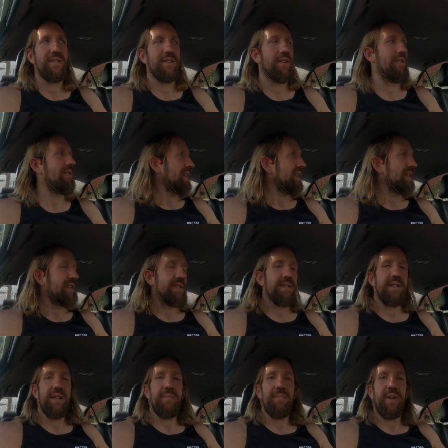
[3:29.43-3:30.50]
So I'm going to
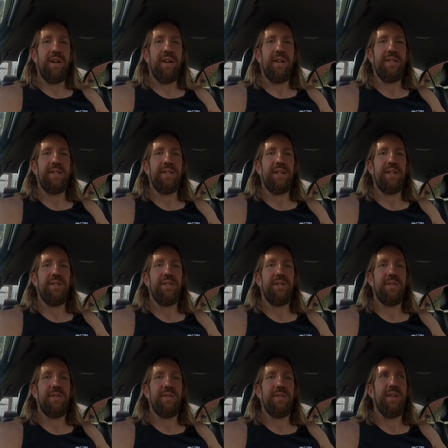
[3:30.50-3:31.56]
set up my aid
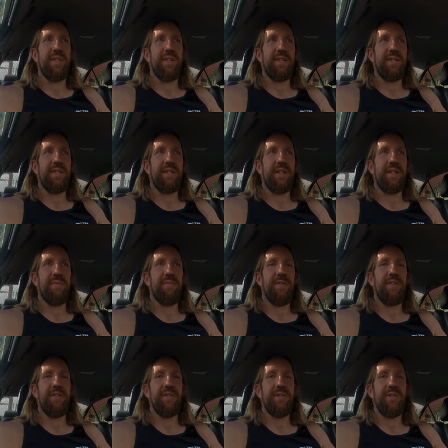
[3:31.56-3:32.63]
station at the start
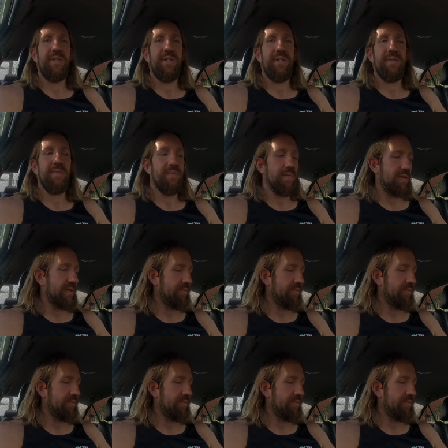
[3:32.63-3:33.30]
finish line